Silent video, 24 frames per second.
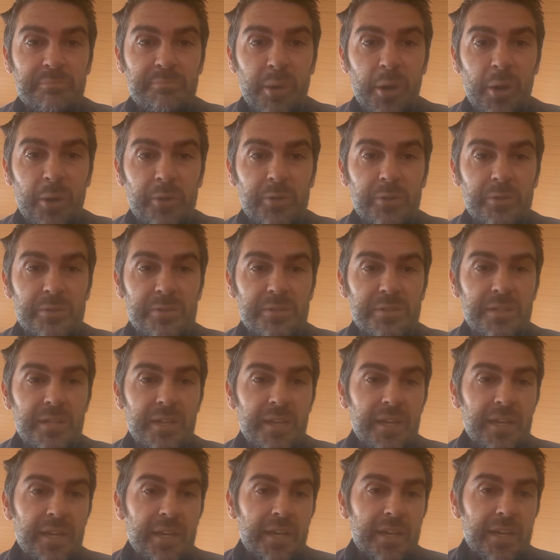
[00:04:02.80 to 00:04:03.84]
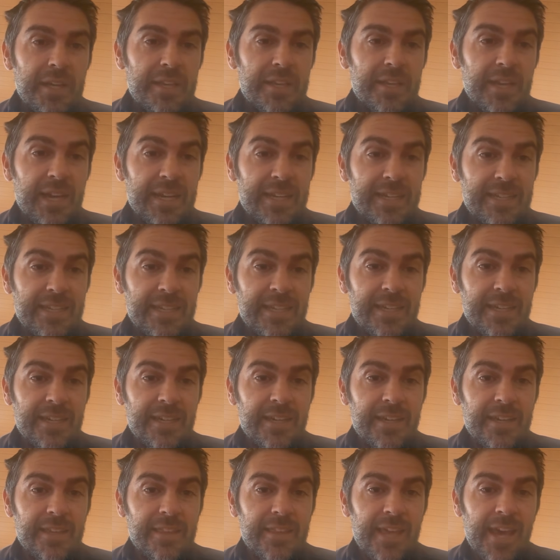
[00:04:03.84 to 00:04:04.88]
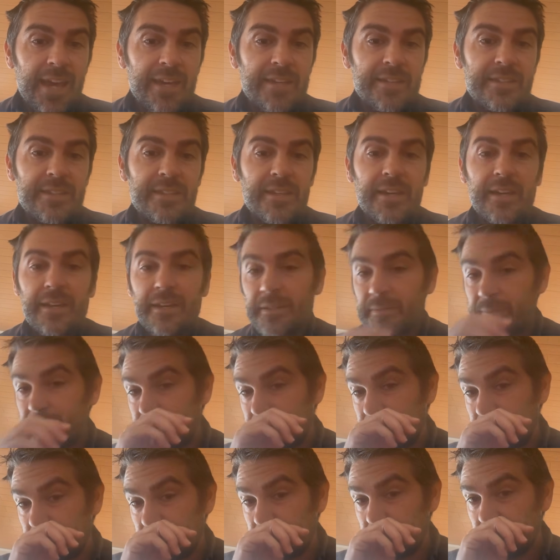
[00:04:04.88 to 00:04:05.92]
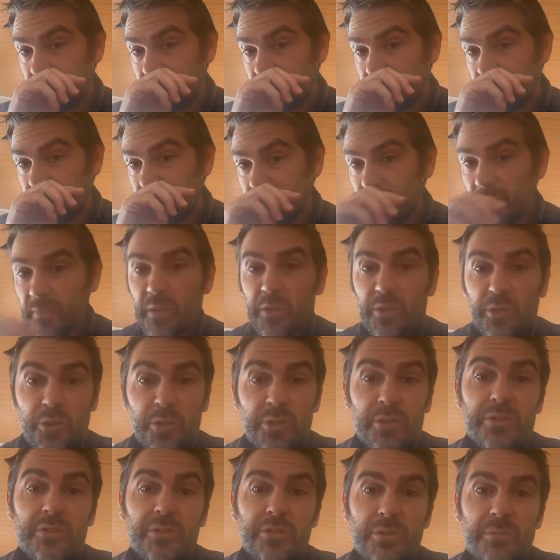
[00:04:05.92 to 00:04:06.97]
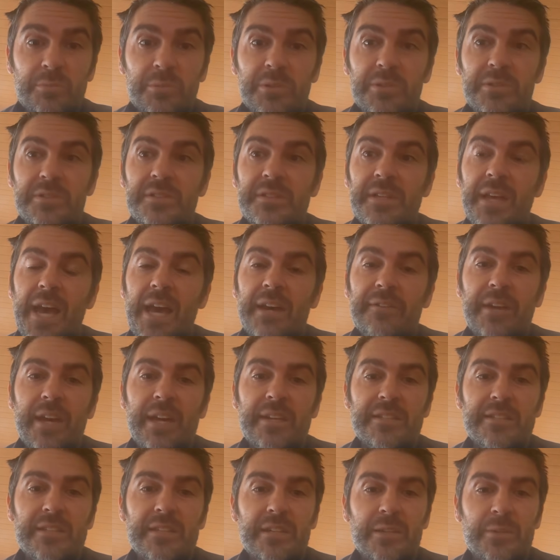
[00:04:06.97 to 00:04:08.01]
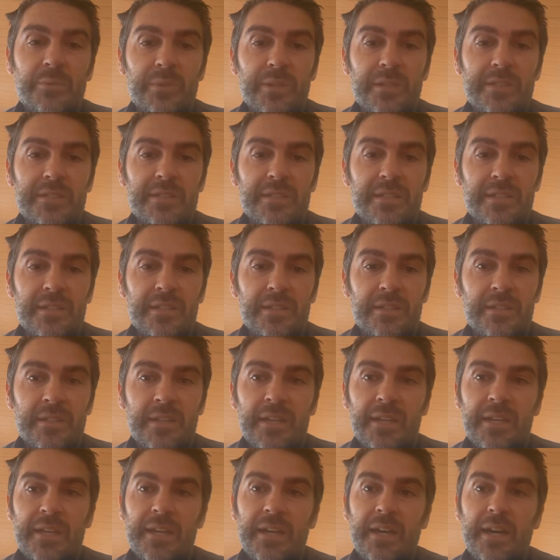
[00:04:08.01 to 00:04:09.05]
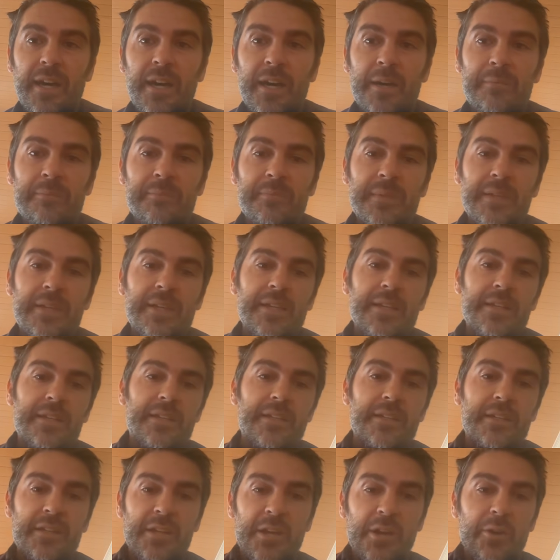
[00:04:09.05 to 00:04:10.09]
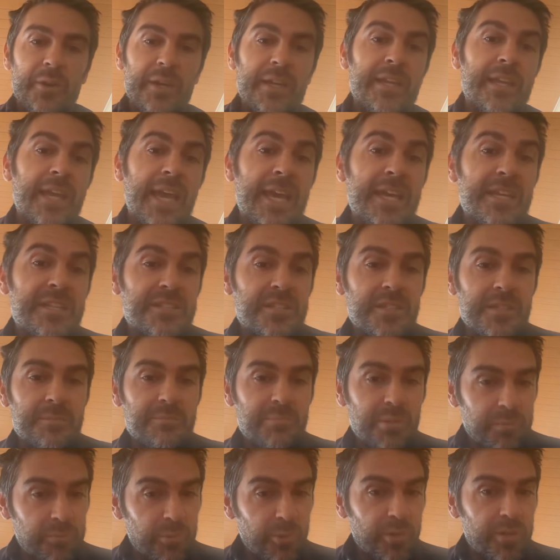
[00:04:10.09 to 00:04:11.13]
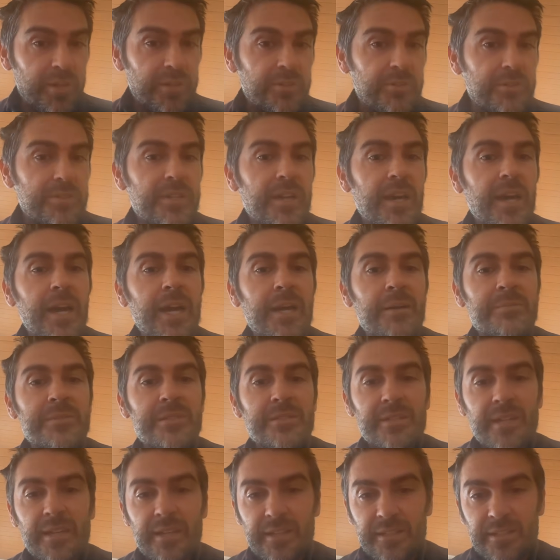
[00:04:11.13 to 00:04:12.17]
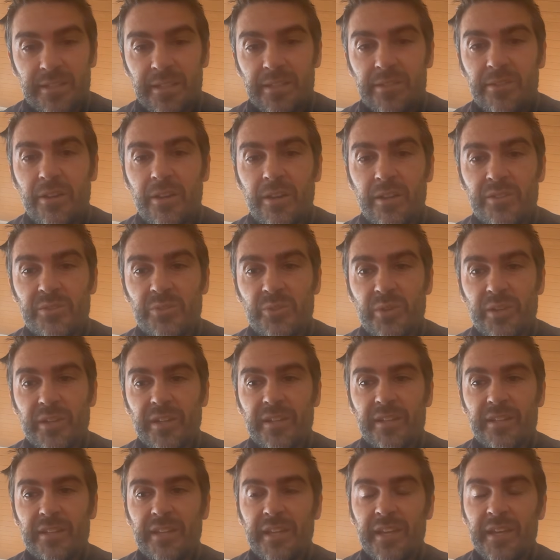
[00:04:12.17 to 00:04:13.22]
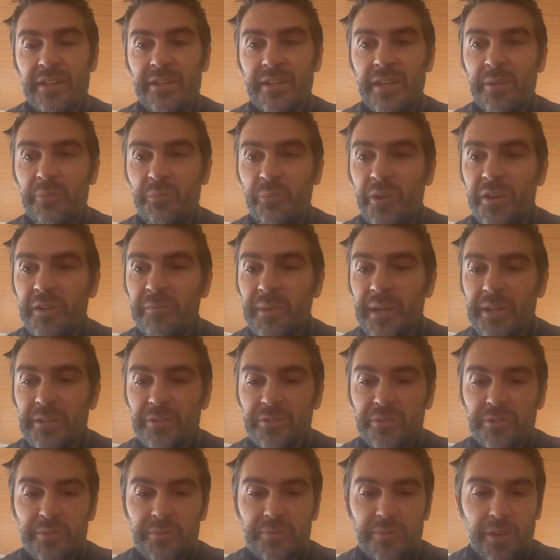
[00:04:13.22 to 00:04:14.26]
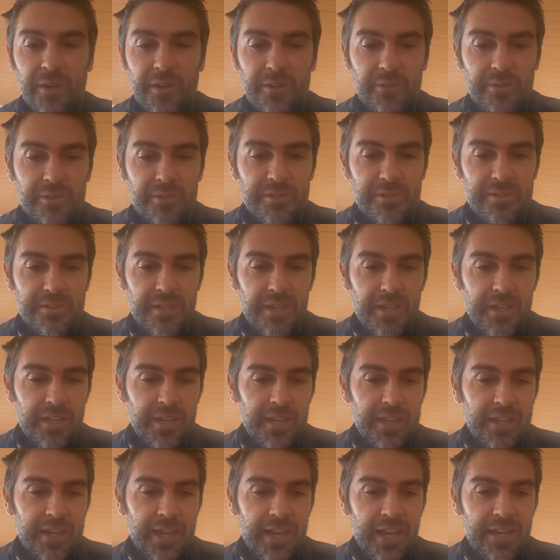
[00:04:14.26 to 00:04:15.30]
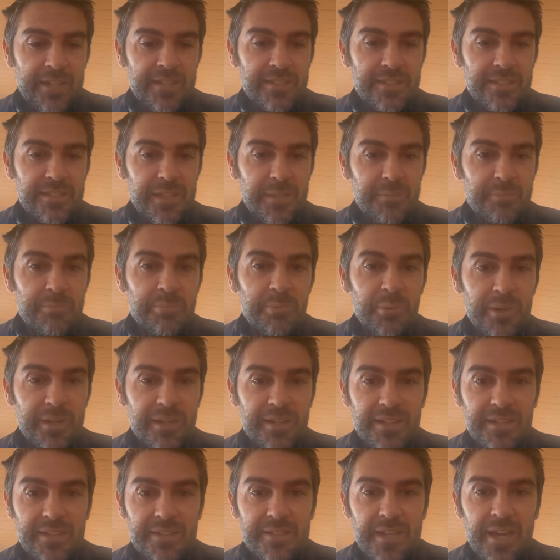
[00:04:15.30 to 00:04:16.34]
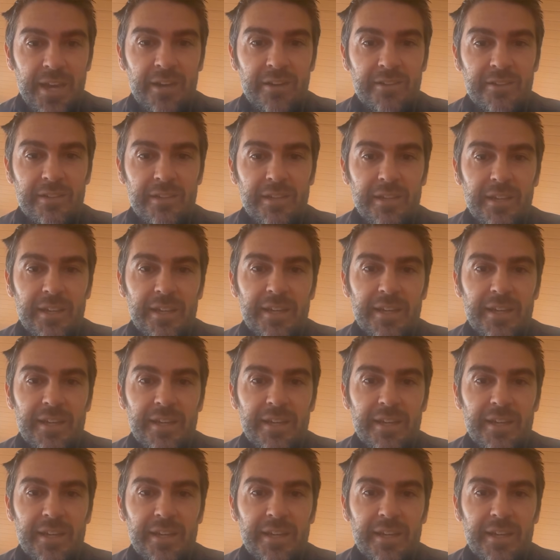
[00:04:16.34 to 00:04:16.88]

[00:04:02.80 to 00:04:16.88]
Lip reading: posed the idea that could tumors have actually arisen in ancient primordial times as like a detox organ. And one of my YouTube followers actually pointed this out.